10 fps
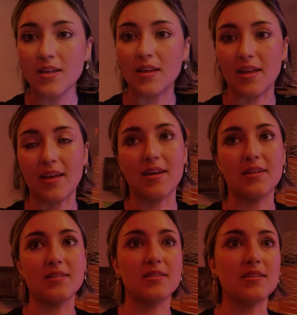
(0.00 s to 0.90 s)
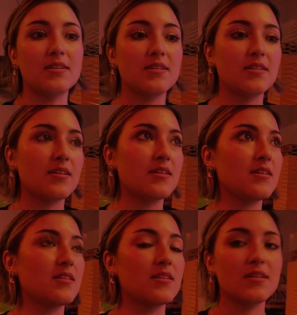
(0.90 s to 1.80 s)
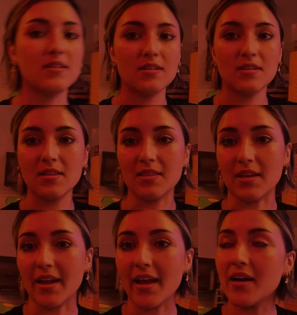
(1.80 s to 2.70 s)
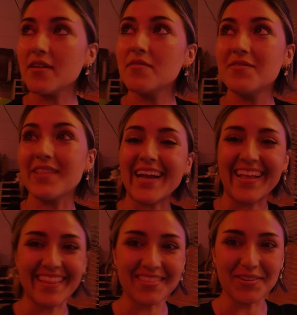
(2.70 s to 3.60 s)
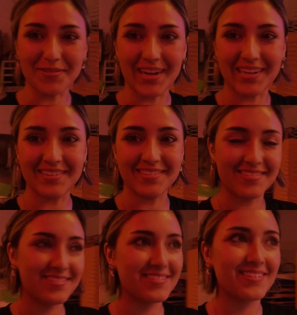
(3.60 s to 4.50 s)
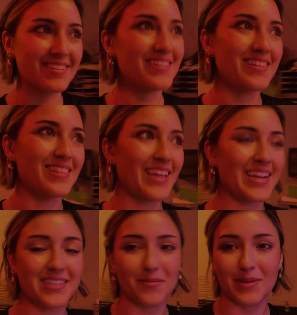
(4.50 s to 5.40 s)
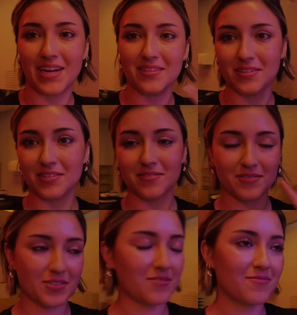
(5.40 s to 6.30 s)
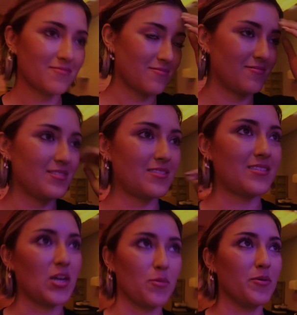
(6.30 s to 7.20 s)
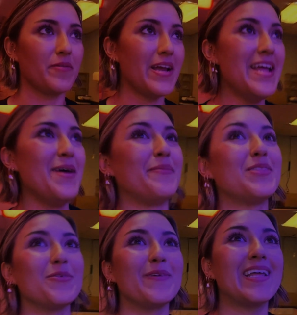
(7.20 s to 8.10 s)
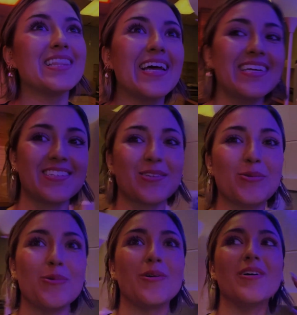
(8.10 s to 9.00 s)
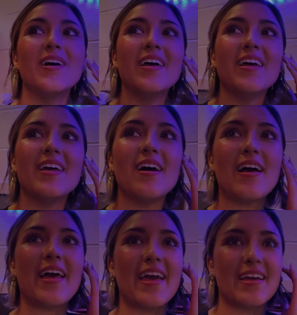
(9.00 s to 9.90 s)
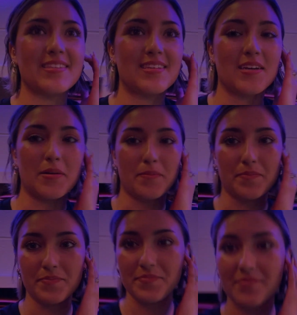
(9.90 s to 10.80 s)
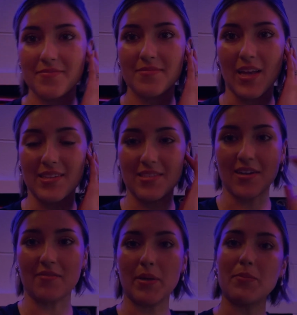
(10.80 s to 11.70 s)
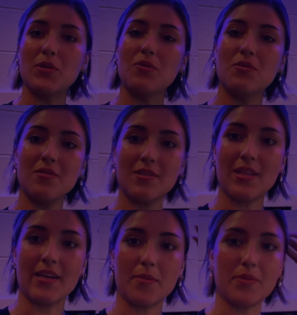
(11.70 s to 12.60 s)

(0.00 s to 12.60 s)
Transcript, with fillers: and that I have, like I like the red light. I mean, I look terrible right now, but the red light is cool. And um, I still have my blue light up